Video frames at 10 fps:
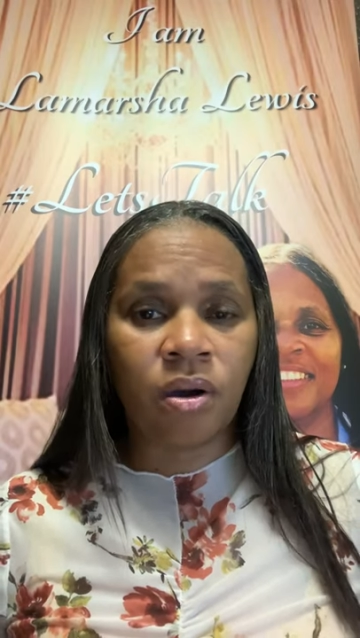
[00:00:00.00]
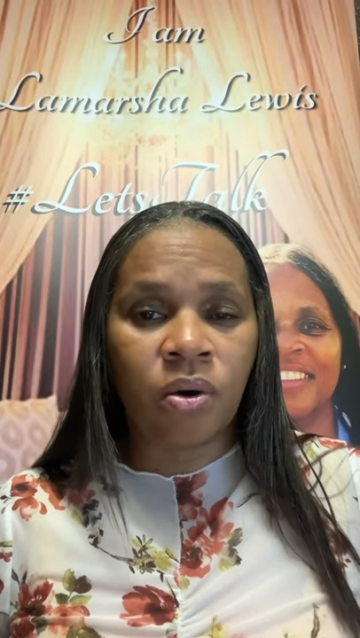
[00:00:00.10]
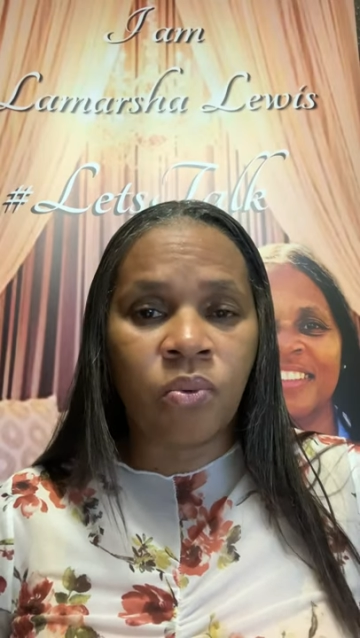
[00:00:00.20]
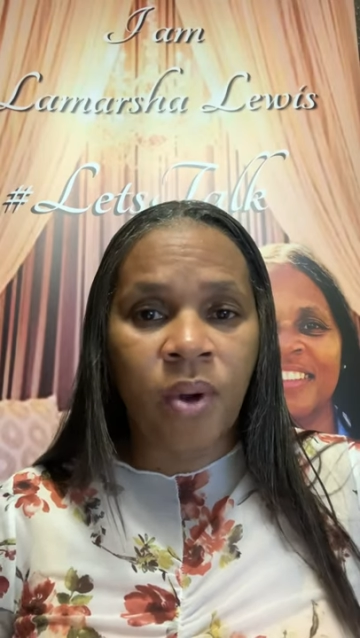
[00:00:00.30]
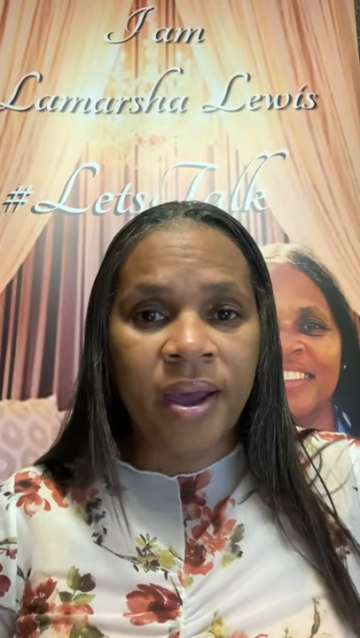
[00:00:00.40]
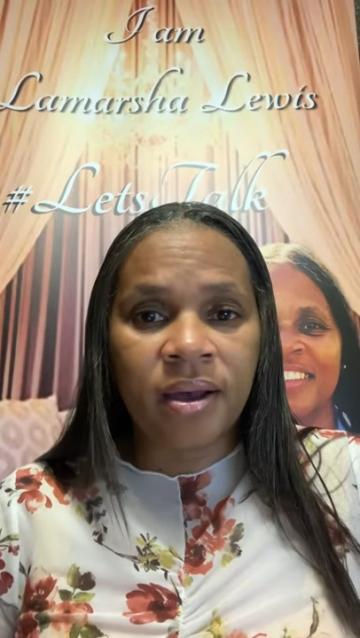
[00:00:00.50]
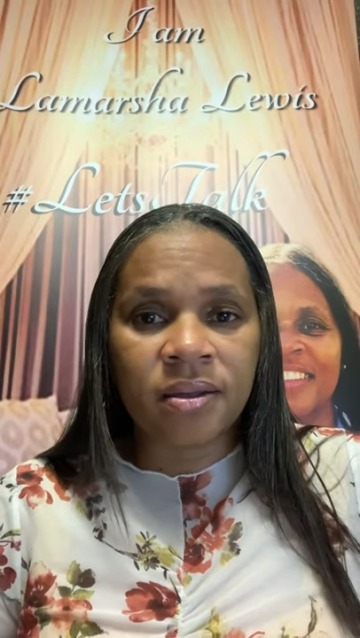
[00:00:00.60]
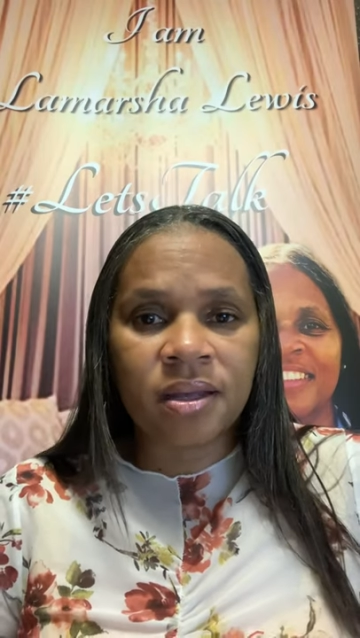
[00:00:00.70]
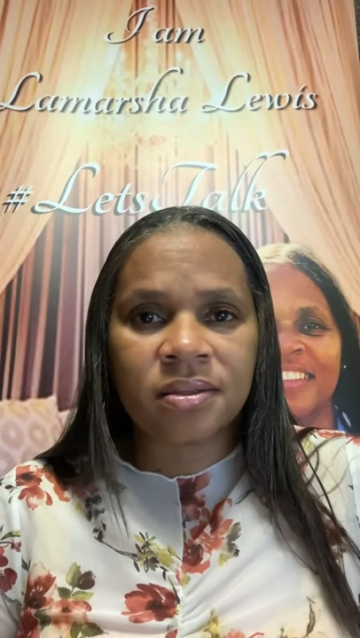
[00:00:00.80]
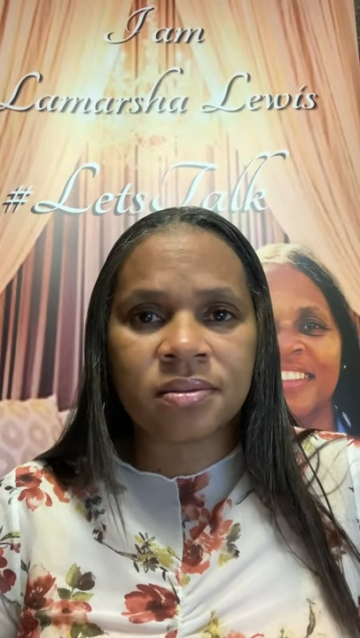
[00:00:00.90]
oh, wow,
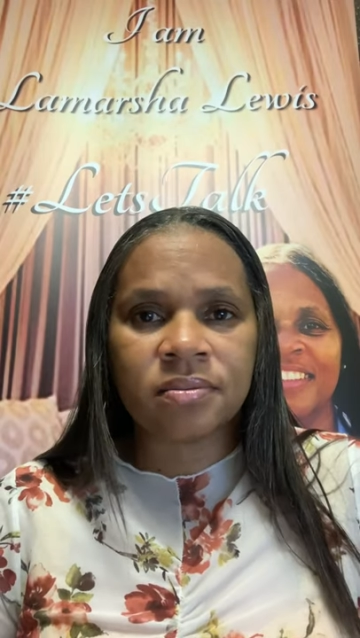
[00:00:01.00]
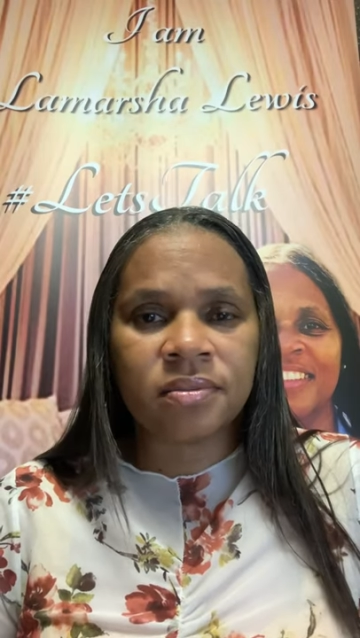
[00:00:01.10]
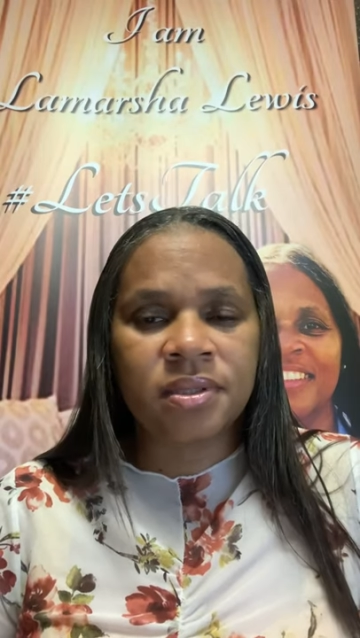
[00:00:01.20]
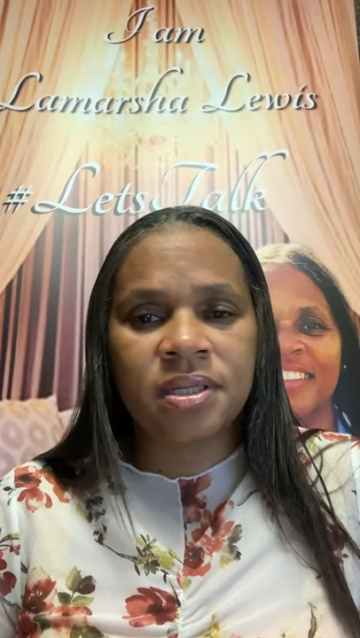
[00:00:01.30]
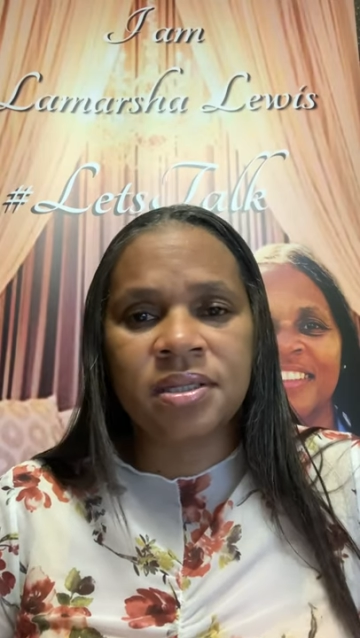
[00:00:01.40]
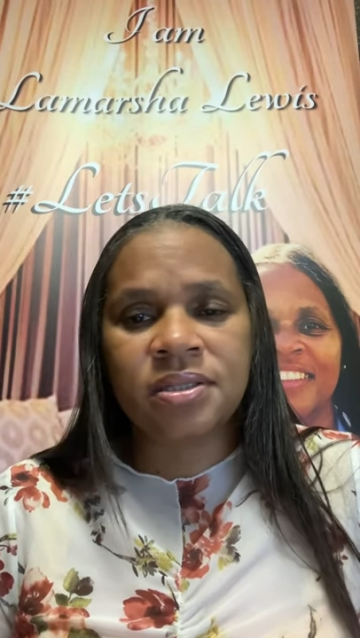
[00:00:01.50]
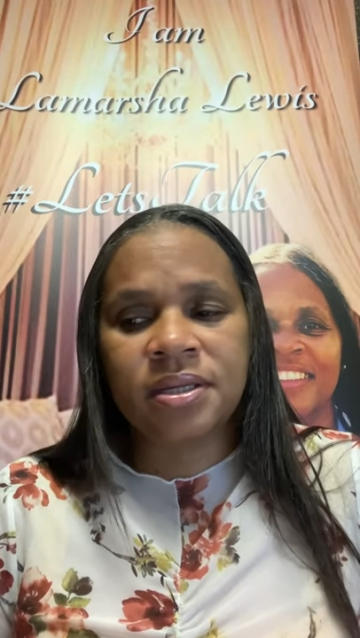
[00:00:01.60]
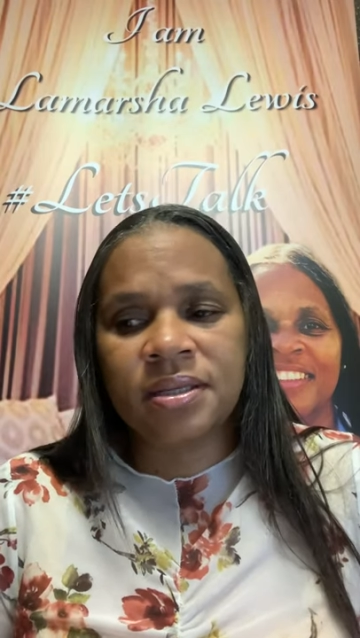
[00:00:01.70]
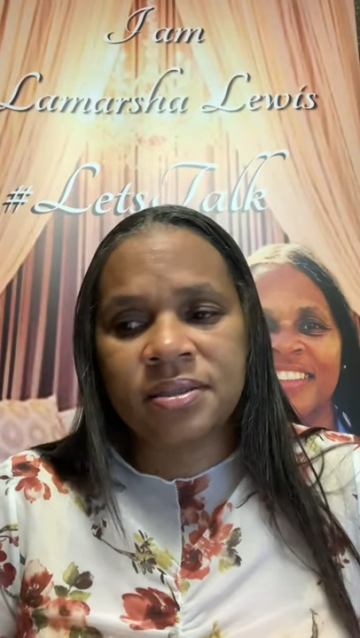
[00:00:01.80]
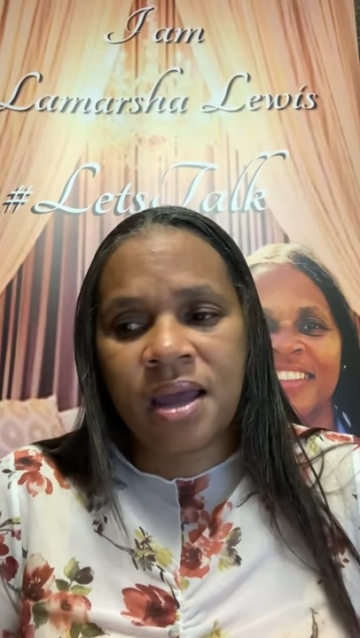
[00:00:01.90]
because this is
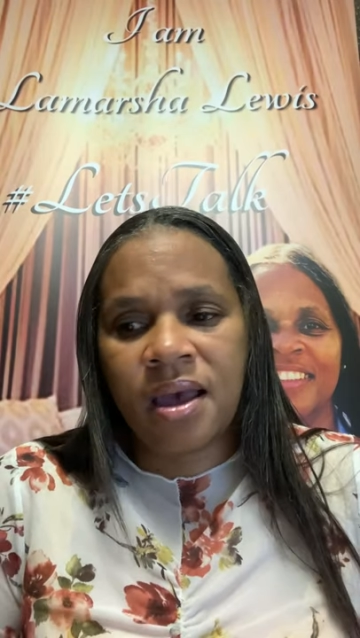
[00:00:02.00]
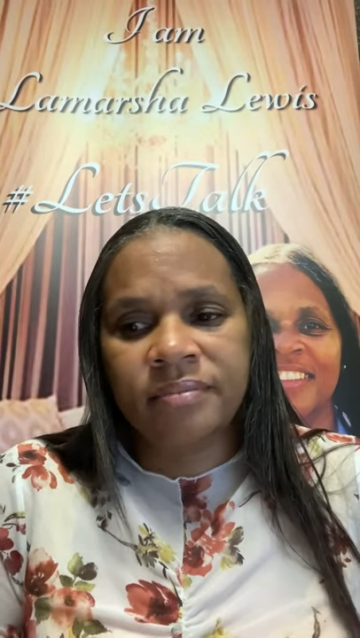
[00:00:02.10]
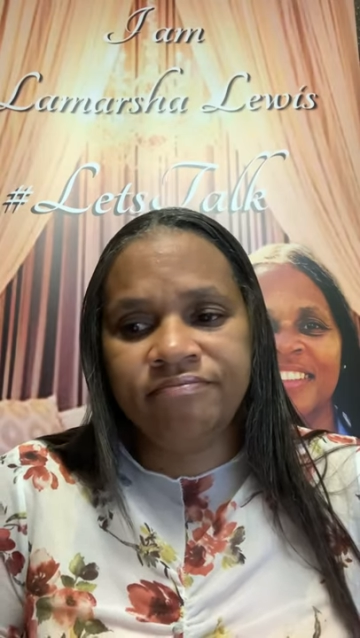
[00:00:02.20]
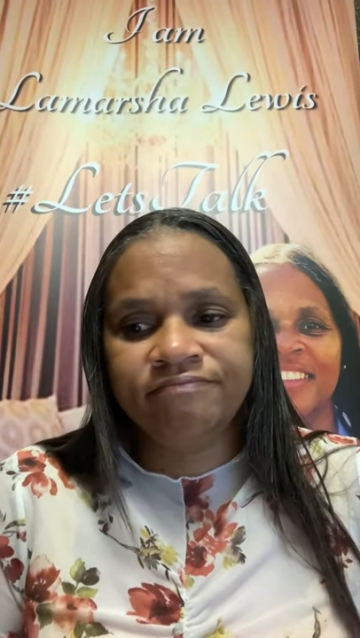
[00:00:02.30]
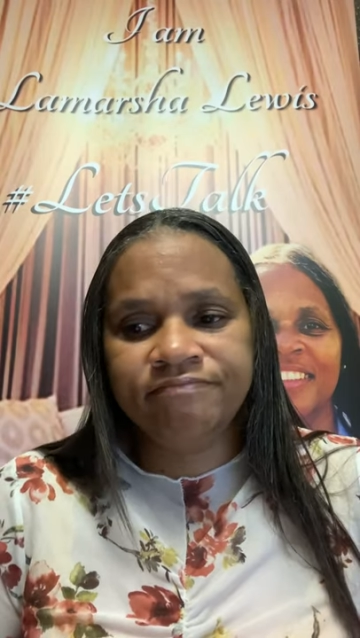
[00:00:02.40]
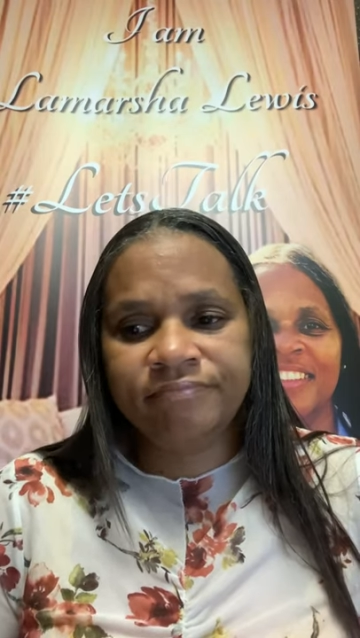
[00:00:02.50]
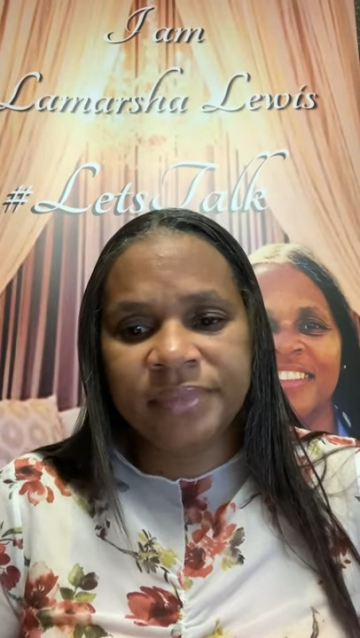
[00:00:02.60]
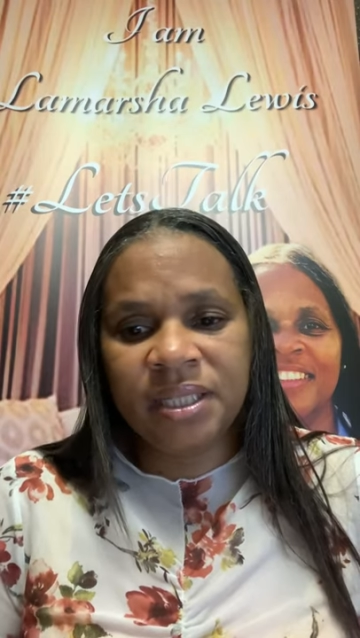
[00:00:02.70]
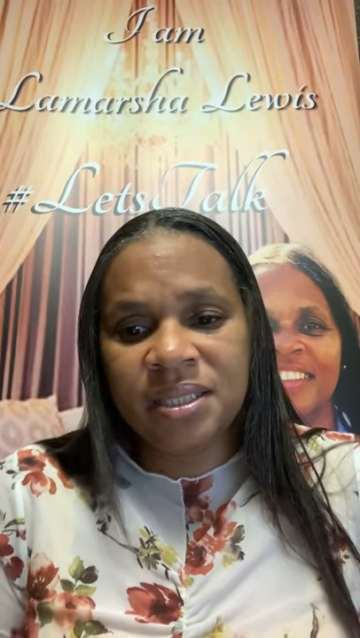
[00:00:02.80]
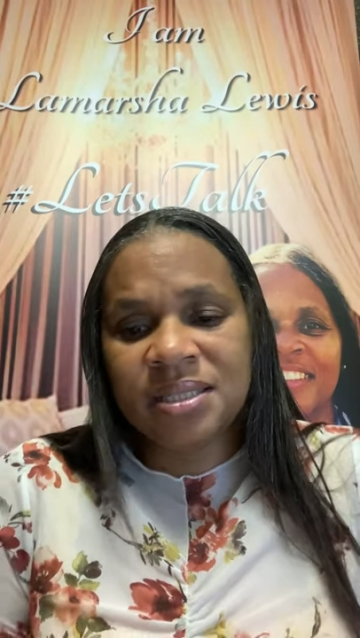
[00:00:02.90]
just not,
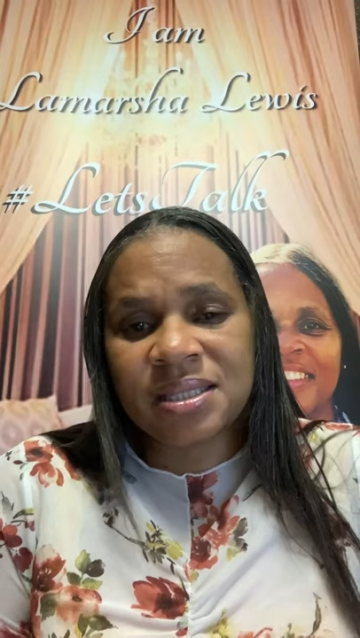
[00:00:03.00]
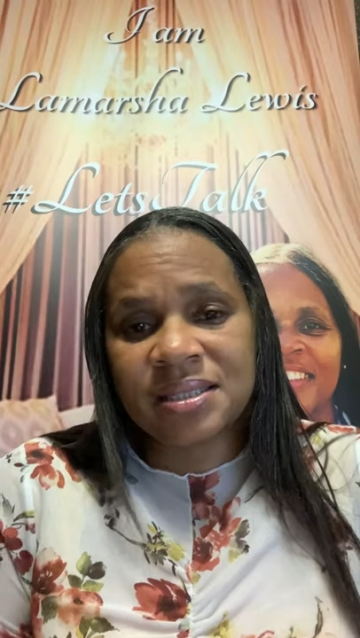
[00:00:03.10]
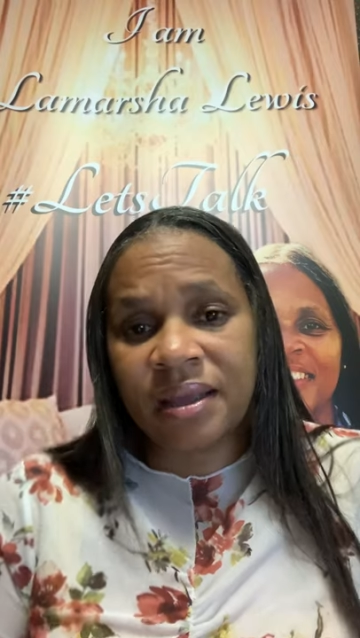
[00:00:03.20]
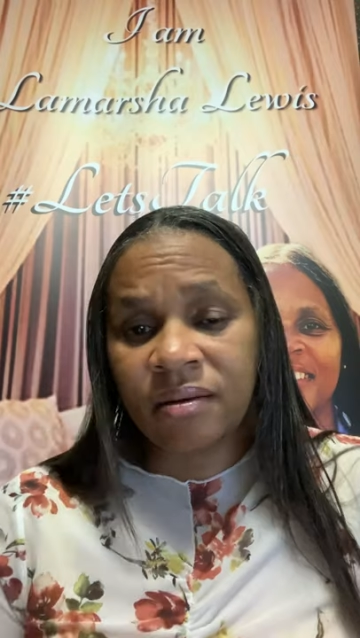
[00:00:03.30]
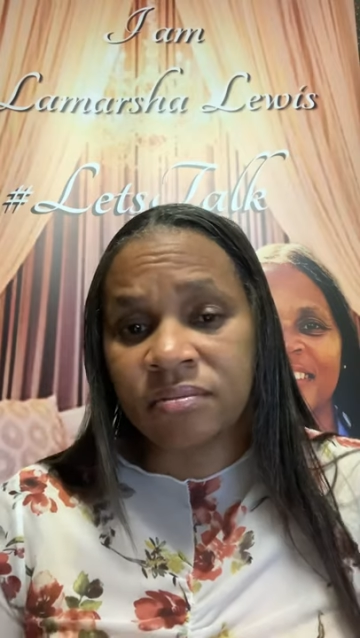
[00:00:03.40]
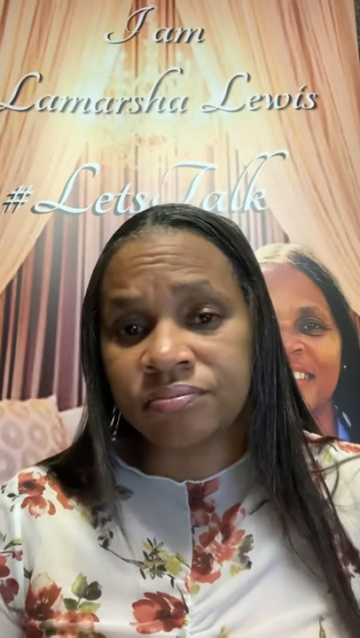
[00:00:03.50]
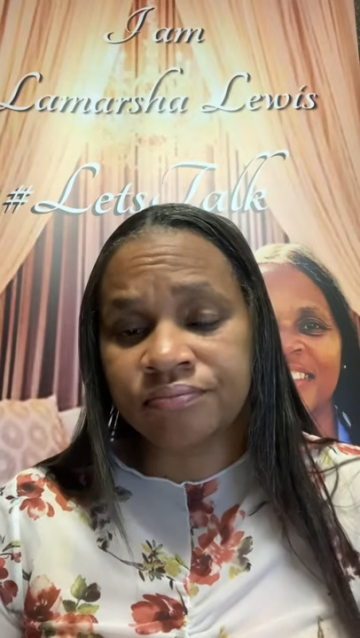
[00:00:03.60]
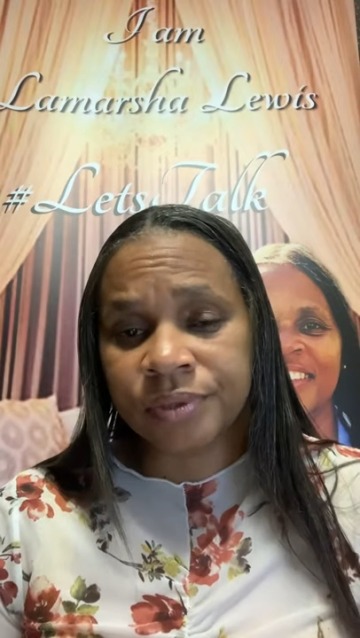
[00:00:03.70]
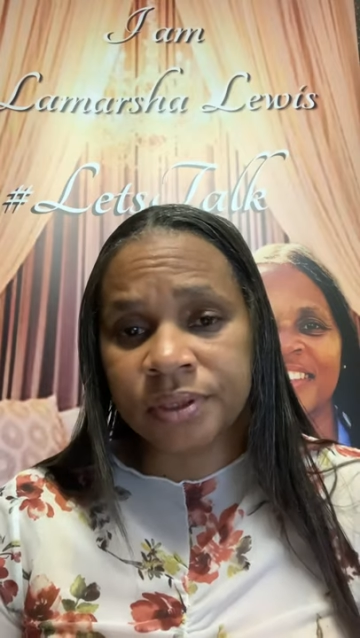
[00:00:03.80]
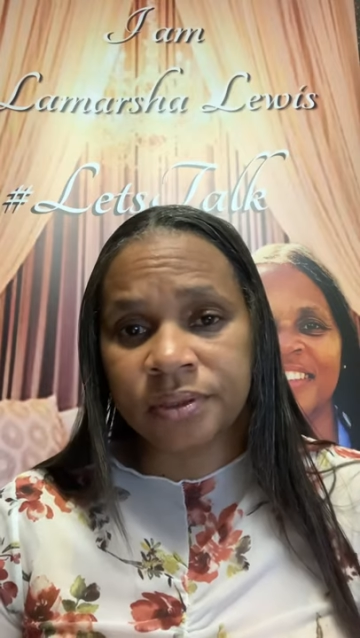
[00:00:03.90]
it doesn't
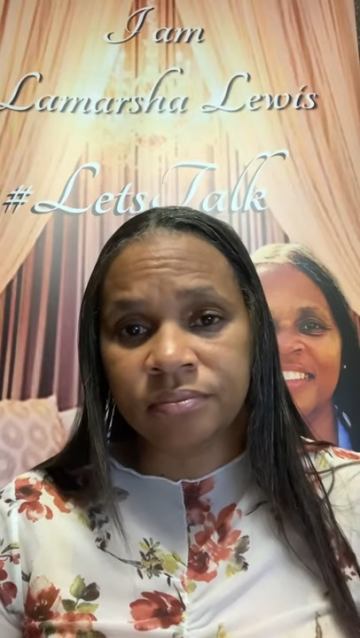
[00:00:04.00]
sound